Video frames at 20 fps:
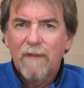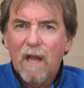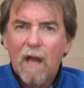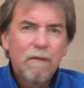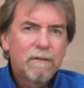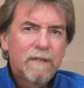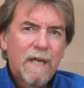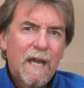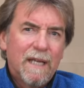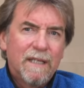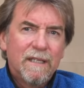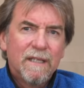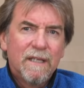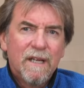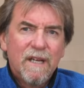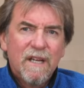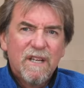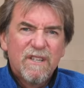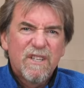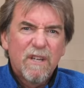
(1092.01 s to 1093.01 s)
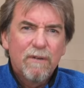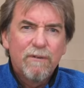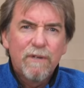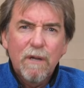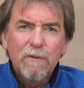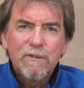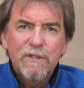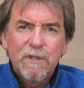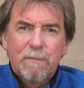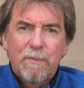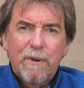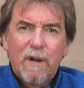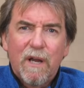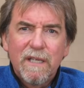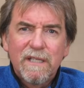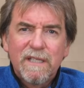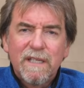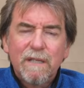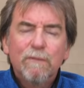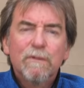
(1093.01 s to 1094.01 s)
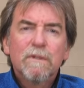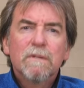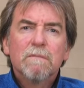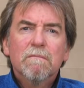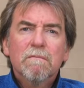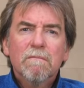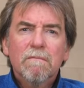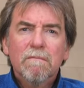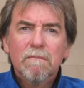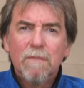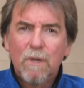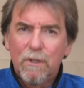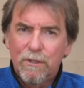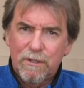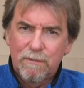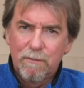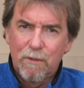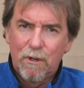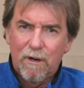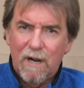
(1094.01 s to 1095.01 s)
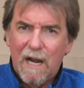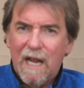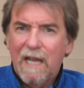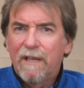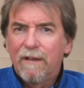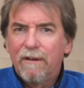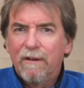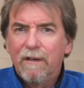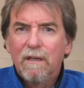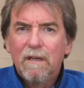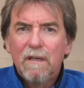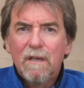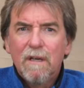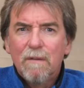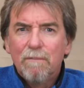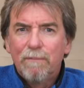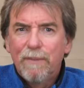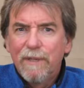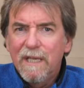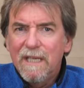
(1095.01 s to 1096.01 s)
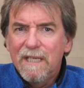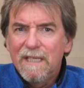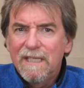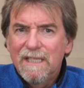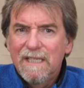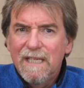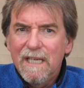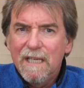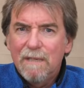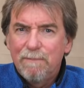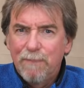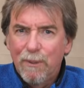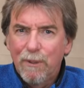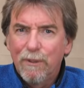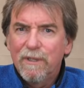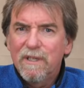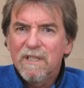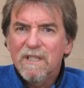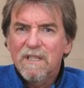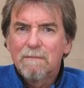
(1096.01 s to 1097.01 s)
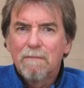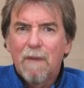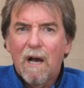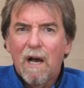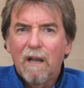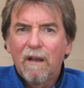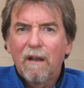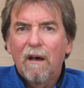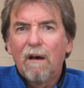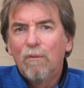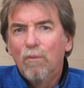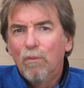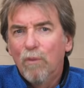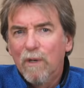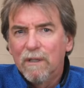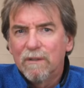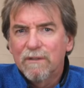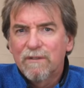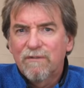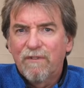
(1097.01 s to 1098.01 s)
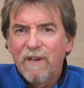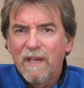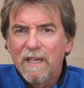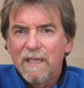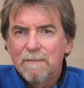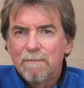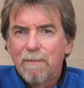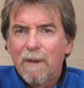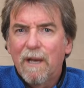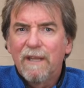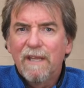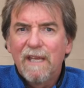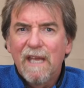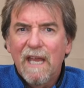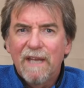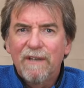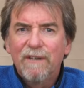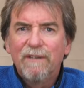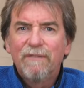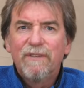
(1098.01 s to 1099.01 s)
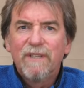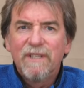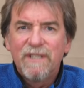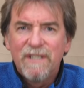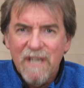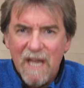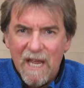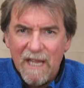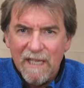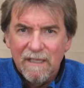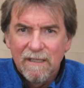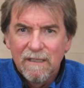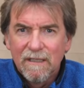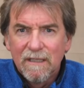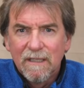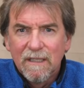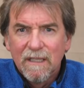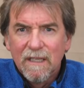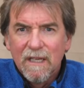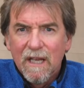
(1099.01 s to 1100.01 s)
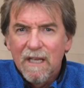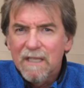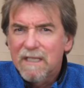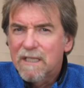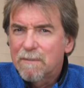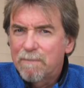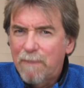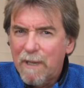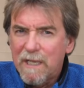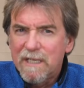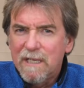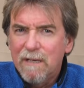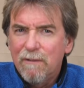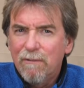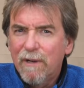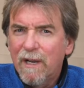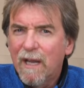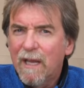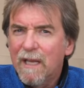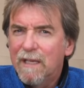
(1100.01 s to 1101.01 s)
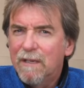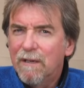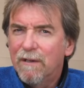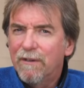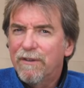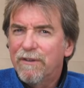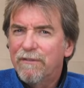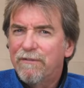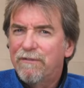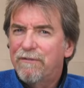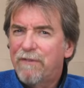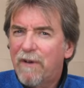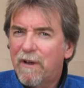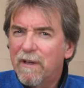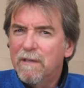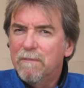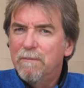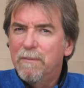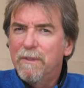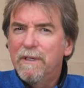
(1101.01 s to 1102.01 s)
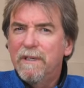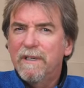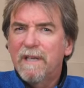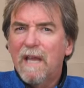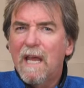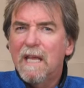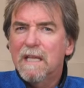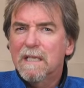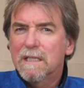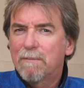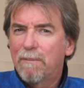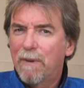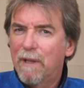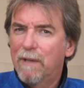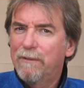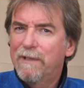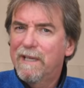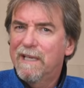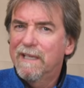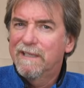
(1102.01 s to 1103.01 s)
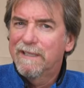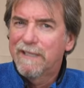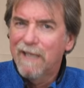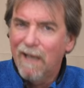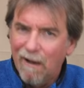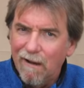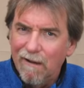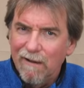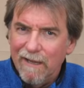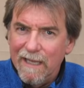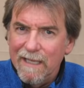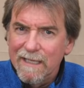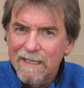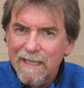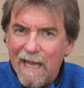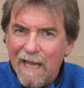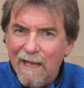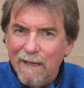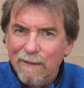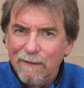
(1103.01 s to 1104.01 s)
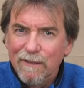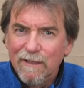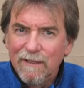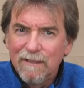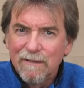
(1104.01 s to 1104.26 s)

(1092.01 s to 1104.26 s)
Okay, so no surprise it was much more accurate, but it did put a smile on Will's face by the end of the day, especially when I got the Firebird exploding targets out.